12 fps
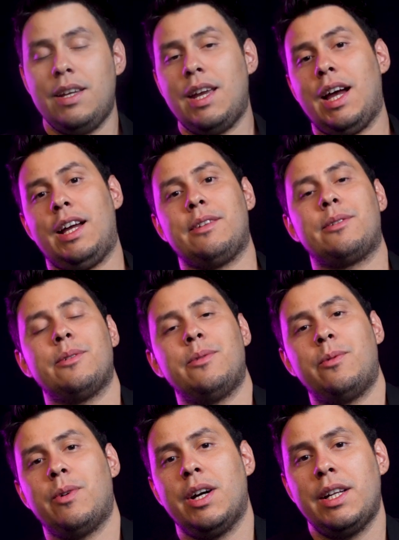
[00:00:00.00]
Yeah, so
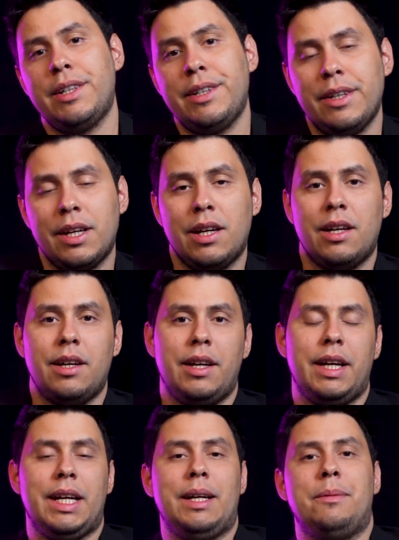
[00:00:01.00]
one
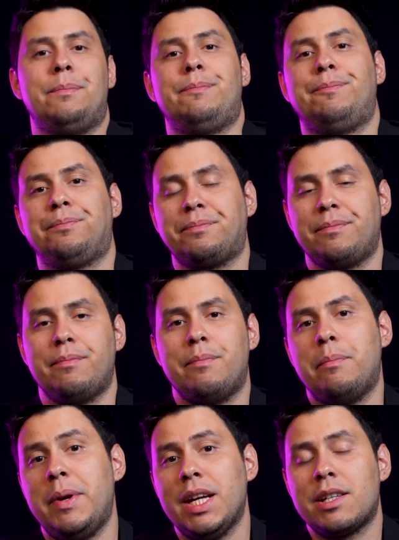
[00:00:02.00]
um,
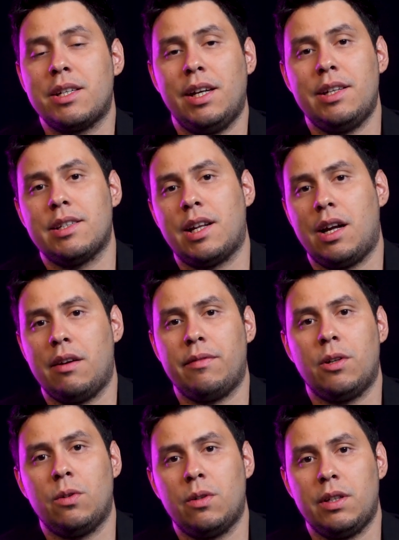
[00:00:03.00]
big change that I've
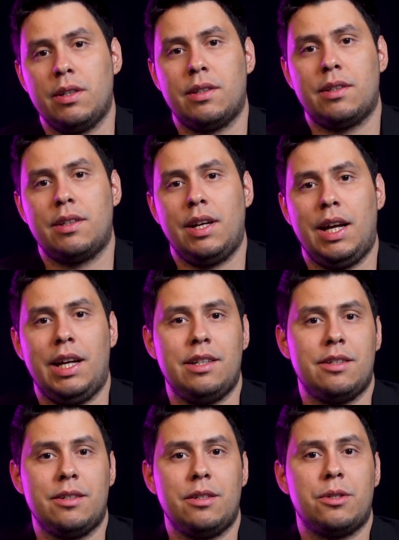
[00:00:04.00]
noticed,
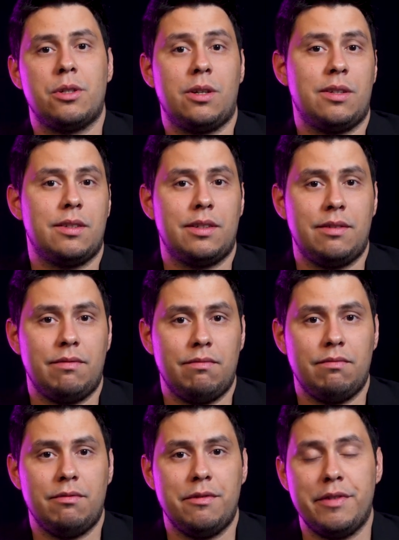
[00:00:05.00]
and just
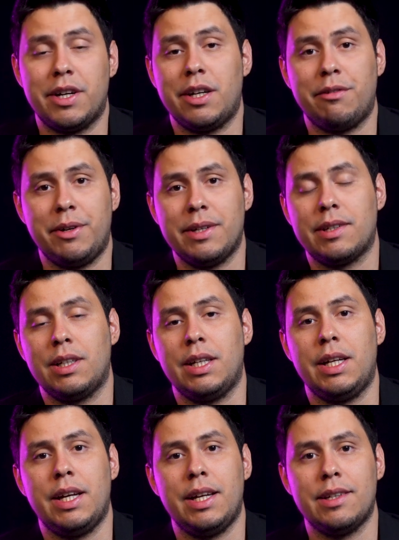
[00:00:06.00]
very
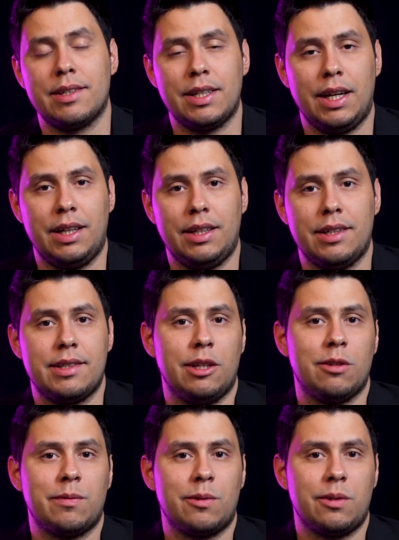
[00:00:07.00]
recently, is that the
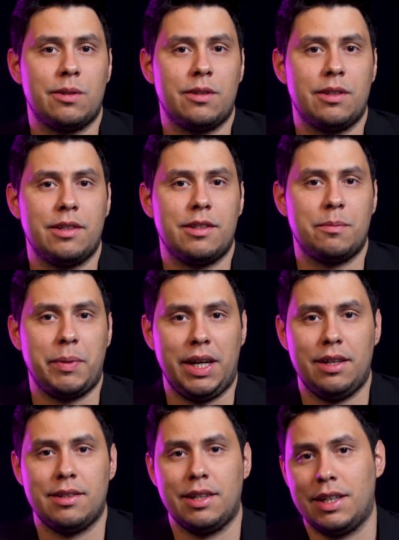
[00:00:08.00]
Salesforce
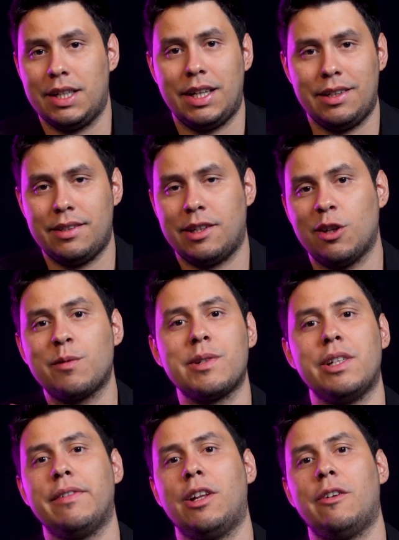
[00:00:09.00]
space and the Salesforce
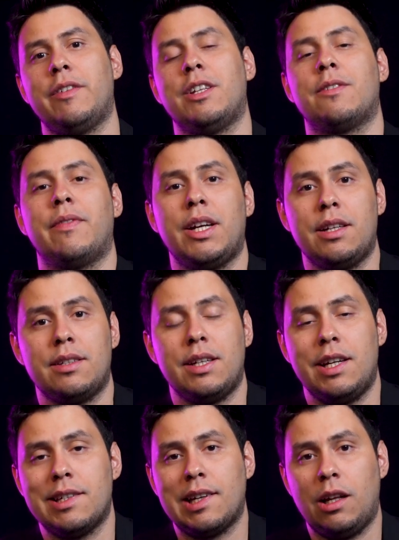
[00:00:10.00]
development space
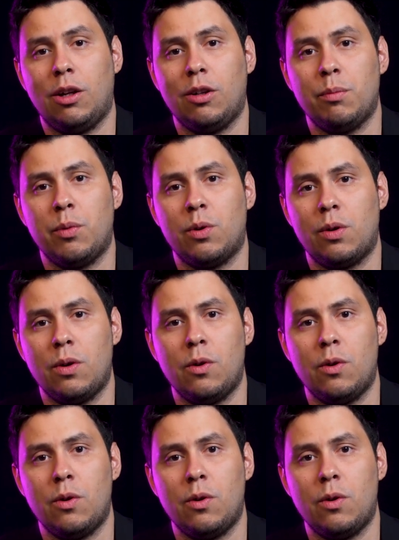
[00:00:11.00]
is a lot more